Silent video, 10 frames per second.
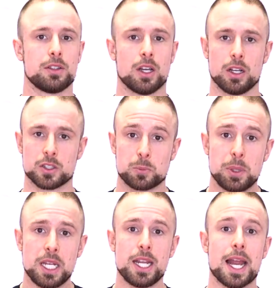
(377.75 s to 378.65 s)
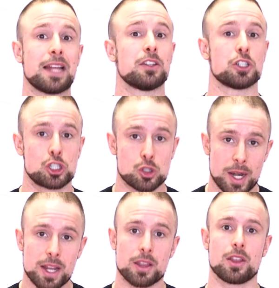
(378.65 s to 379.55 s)
the speed and the
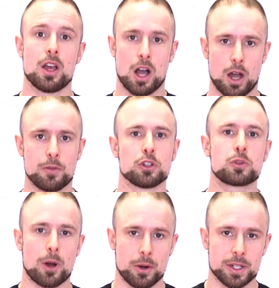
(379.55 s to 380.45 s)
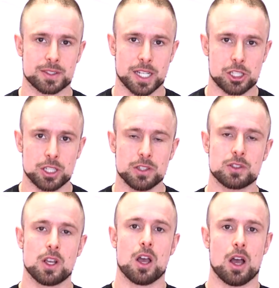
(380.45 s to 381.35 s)
strength of your sparring sessions.
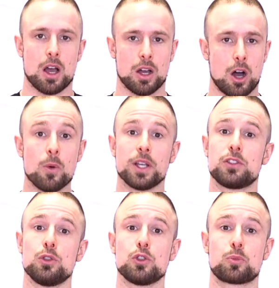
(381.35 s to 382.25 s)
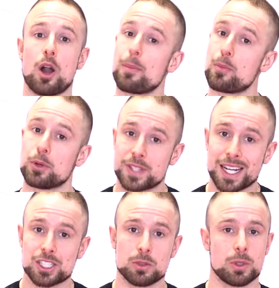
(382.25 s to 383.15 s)
Always use proper
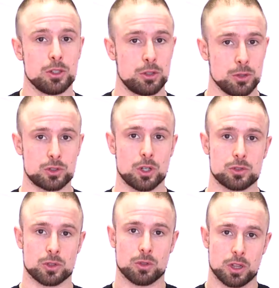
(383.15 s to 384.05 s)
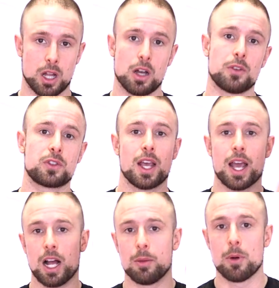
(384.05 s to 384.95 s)
protection when you do so, so gloves,
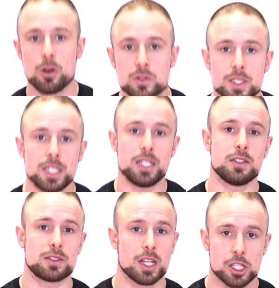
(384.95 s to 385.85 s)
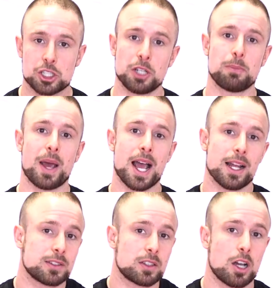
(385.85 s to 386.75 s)
elbows, knees, shin
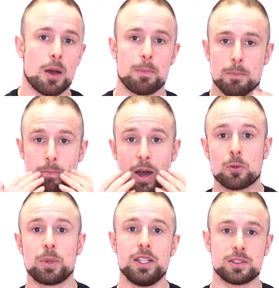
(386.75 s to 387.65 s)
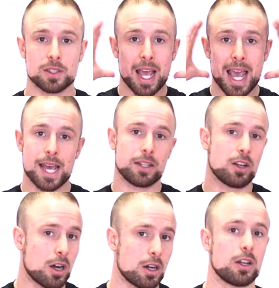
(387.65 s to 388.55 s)
pads, cup, mouthpiece, head
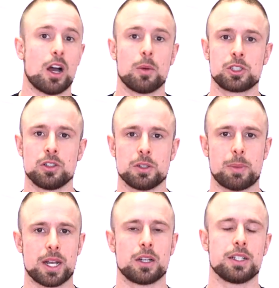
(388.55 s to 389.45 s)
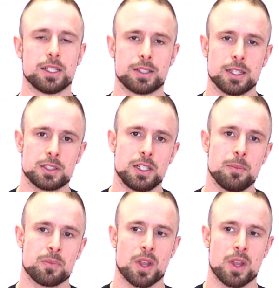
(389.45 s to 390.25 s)
guard, optional depending on the intensity.